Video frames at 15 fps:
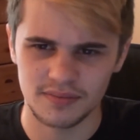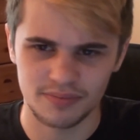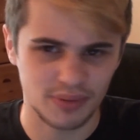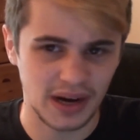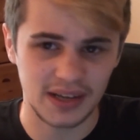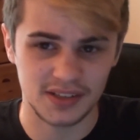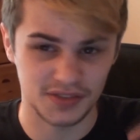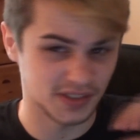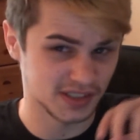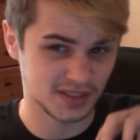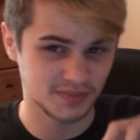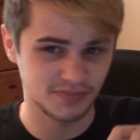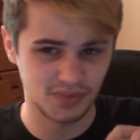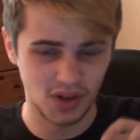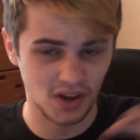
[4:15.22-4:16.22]
brags of
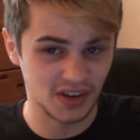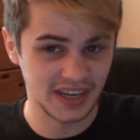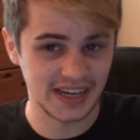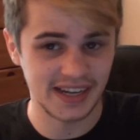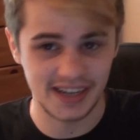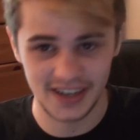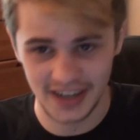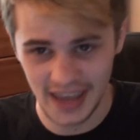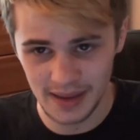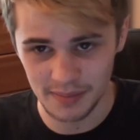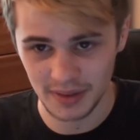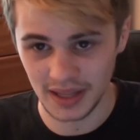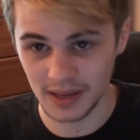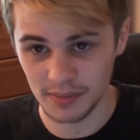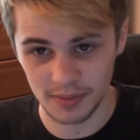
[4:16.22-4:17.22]
its non-linear
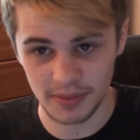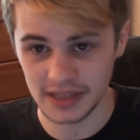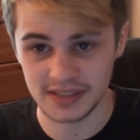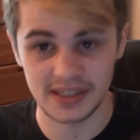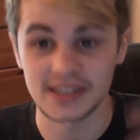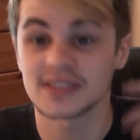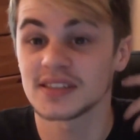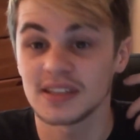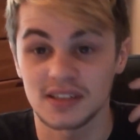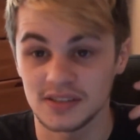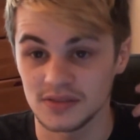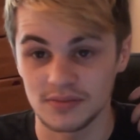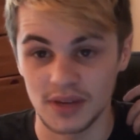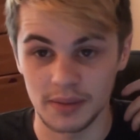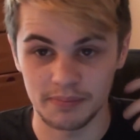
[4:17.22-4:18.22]
gameplay, but basically it's still
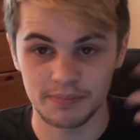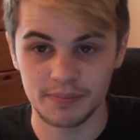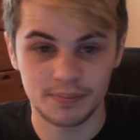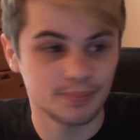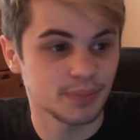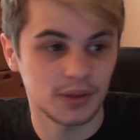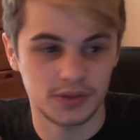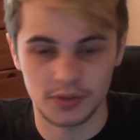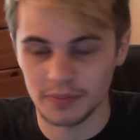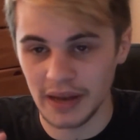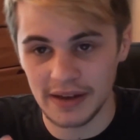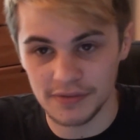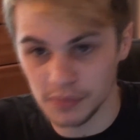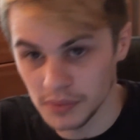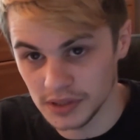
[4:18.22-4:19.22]
a puzzle
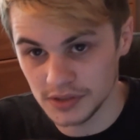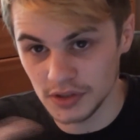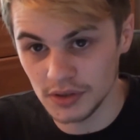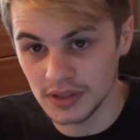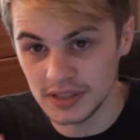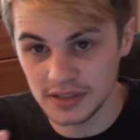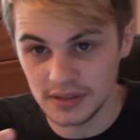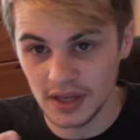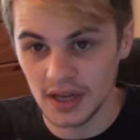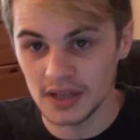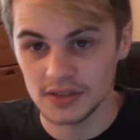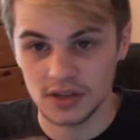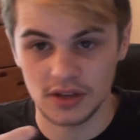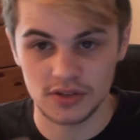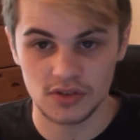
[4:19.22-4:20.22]
platformer, 2D
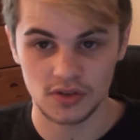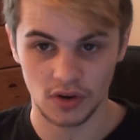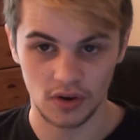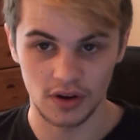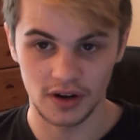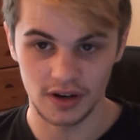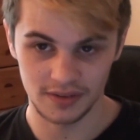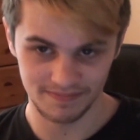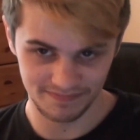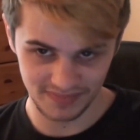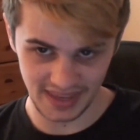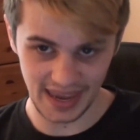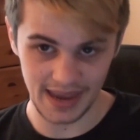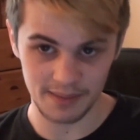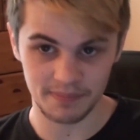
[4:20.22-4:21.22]
side-scroller
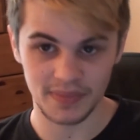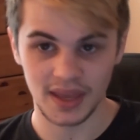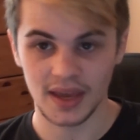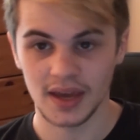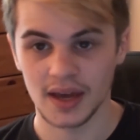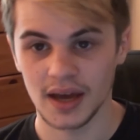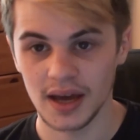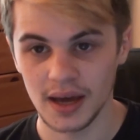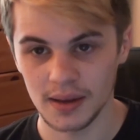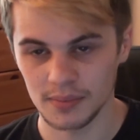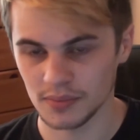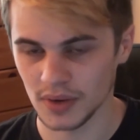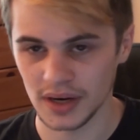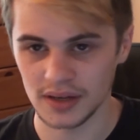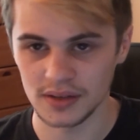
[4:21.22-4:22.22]
game
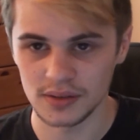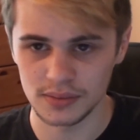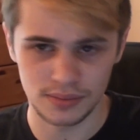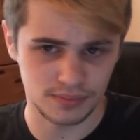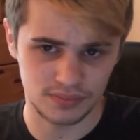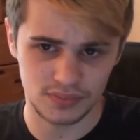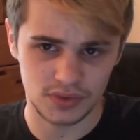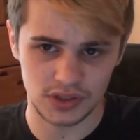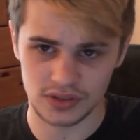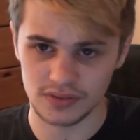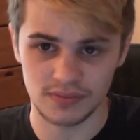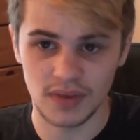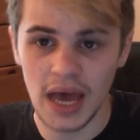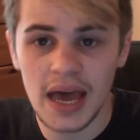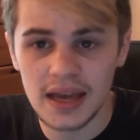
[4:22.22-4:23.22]
where you just,
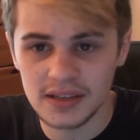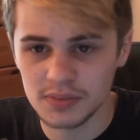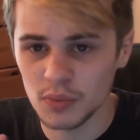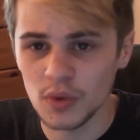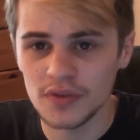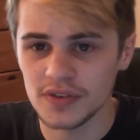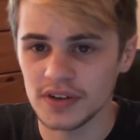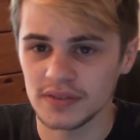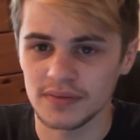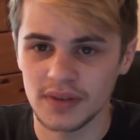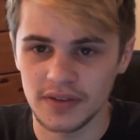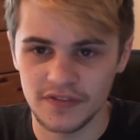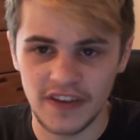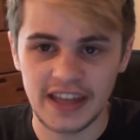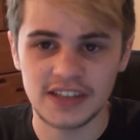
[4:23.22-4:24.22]
it's more of an
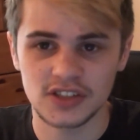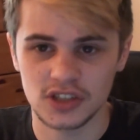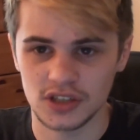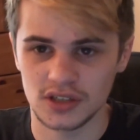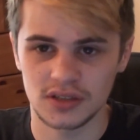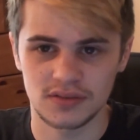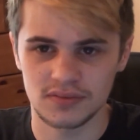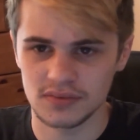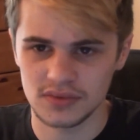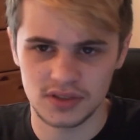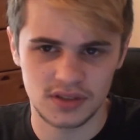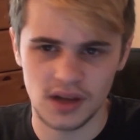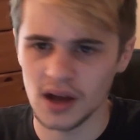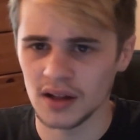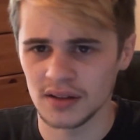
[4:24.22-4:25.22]
adventure
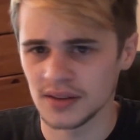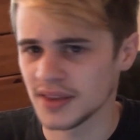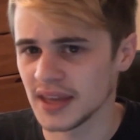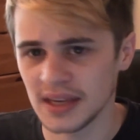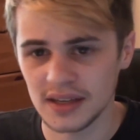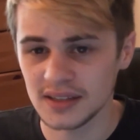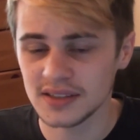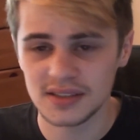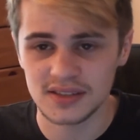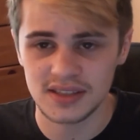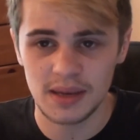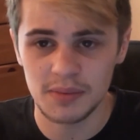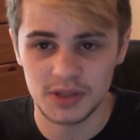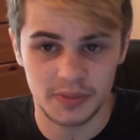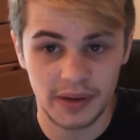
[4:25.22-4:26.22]
style thing. It doesn't
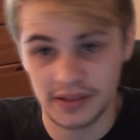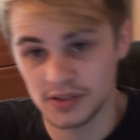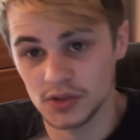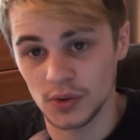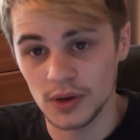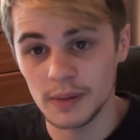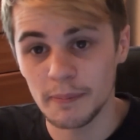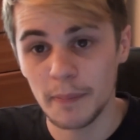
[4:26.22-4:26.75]
say much about the story,